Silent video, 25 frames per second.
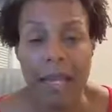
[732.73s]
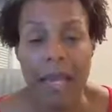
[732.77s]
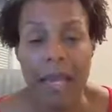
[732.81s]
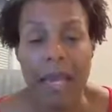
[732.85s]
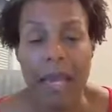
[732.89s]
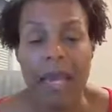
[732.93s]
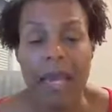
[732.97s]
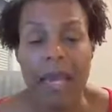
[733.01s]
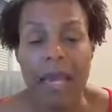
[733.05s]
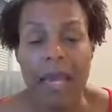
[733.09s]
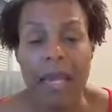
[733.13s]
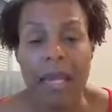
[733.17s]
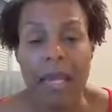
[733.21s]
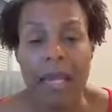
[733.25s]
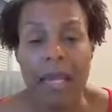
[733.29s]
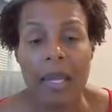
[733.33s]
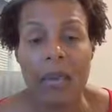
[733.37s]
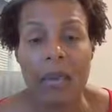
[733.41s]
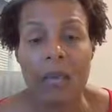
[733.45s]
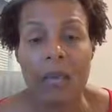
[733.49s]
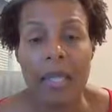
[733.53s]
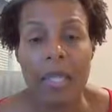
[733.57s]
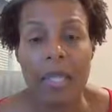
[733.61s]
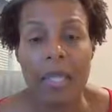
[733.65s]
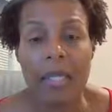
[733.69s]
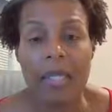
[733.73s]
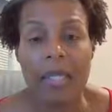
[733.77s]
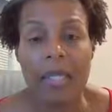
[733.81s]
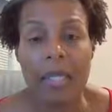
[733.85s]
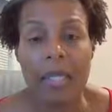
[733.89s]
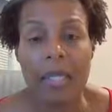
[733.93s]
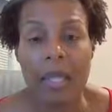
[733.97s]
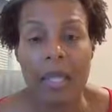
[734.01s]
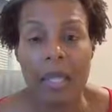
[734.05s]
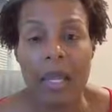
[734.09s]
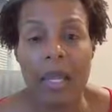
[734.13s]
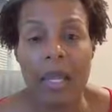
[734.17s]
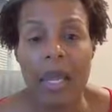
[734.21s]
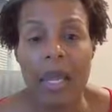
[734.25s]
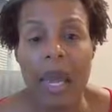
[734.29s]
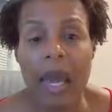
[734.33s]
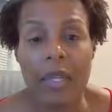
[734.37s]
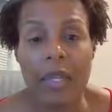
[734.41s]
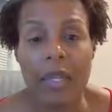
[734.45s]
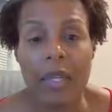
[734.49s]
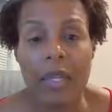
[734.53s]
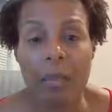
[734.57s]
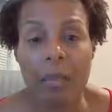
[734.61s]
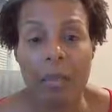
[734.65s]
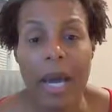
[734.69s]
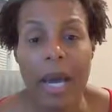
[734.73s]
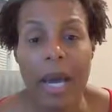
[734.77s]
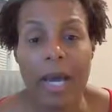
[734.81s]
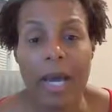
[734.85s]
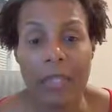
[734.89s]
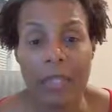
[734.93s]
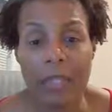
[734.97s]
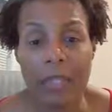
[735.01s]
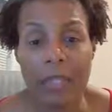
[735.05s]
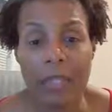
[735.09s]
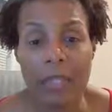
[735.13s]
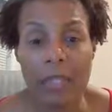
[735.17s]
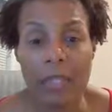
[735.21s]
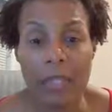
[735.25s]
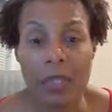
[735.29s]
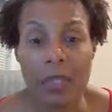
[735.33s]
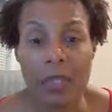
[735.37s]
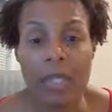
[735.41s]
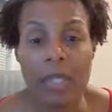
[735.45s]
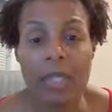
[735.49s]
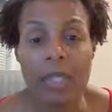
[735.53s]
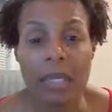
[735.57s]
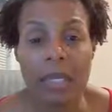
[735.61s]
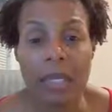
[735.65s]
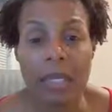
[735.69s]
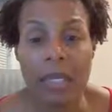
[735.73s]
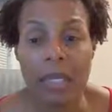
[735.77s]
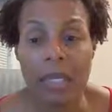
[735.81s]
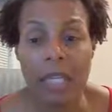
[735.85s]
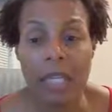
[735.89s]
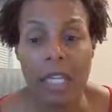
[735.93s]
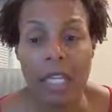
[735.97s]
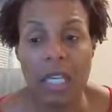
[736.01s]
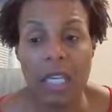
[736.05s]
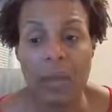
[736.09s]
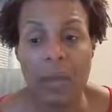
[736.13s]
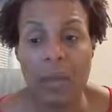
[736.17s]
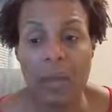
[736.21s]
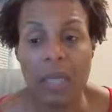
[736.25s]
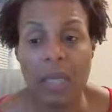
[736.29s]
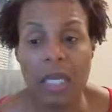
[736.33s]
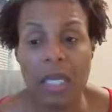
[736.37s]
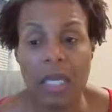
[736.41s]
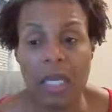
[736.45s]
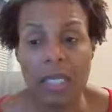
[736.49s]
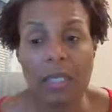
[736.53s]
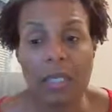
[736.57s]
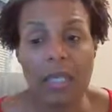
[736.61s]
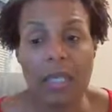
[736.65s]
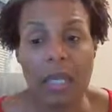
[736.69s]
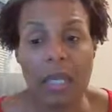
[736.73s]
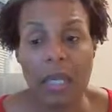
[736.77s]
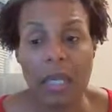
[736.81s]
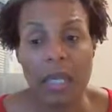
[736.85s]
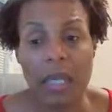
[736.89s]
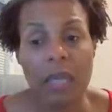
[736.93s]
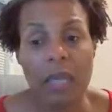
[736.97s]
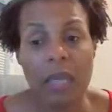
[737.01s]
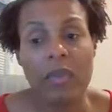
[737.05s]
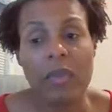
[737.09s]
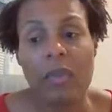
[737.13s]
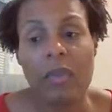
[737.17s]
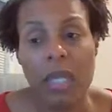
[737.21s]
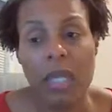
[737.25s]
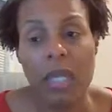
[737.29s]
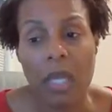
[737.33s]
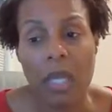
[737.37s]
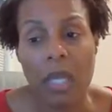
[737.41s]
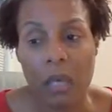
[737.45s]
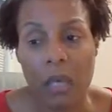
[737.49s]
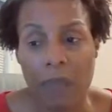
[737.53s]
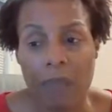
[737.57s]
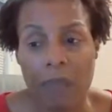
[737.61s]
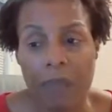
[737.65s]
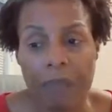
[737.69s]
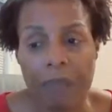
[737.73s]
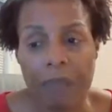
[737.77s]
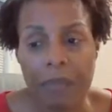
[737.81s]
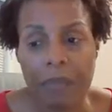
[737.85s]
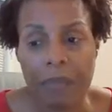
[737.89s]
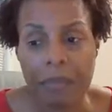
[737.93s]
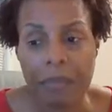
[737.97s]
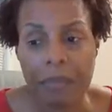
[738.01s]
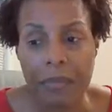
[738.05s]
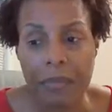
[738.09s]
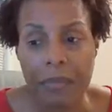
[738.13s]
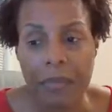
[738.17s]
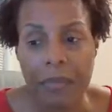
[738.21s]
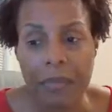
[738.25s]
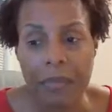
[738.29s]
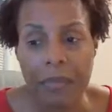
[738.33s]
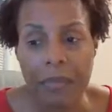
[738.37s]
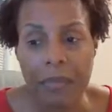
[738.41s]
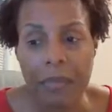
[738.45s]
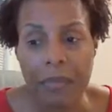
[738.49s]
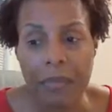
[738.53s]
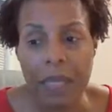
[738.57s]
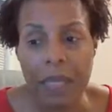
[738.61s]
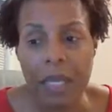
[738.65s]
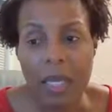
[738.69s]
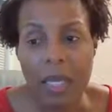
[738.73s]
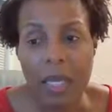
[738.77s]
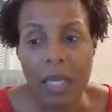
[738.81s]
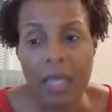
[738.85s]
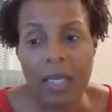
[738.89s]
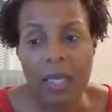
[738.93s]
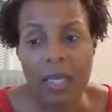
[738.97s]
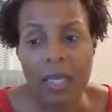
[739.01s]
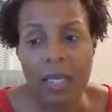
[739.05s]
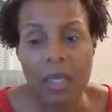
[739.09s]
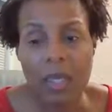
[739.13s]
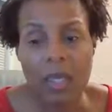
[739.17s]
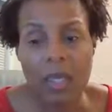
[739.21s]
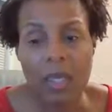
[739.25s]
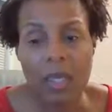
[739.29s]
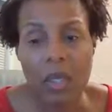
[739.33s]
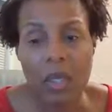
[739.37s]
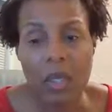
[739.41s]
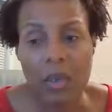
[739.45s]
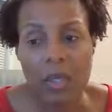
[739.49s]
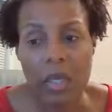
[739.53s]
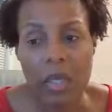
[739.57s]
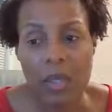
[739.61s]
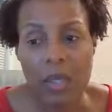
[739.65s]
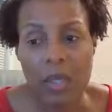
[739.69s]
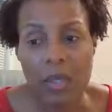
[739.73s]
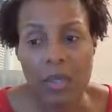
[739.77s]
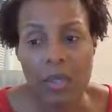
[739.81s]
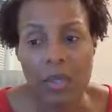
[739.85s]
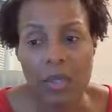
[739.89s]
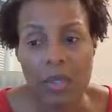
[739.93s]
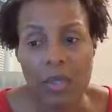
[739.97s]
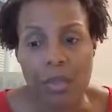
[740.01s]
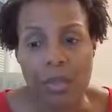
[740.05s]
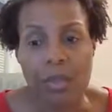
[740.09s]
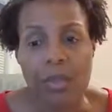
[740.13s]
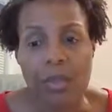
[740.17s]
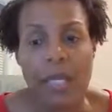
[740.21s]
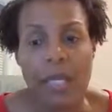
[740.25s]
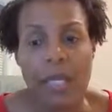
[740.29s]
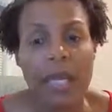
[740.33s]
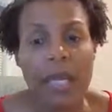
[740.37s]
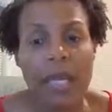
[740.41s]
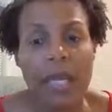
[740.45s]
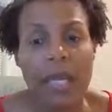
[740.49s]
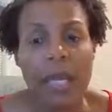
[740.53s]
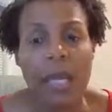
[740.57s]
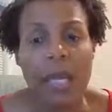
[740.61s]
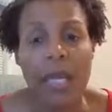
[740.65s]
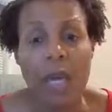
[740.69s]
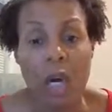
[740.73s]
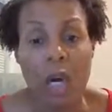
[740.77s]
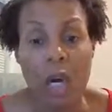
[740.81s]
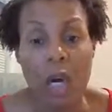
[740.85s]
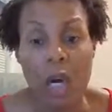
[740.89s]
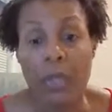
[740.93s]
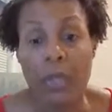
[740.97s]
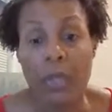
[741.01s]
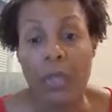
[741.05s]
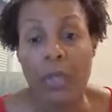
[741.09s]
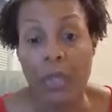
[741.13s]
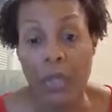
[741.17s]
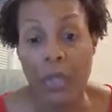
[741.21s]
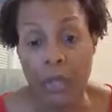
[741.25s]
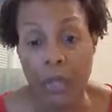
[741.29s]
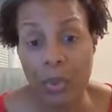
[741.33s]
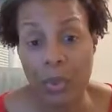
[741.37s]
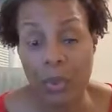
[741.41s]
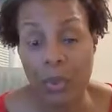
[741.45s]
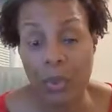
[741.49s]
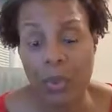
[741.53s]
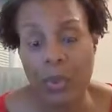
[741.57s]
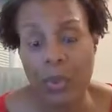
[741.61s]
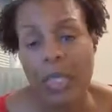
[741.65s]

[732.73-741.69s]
And what it's going to allow your body to do is going to keep your insulin levels low, and it is going to help you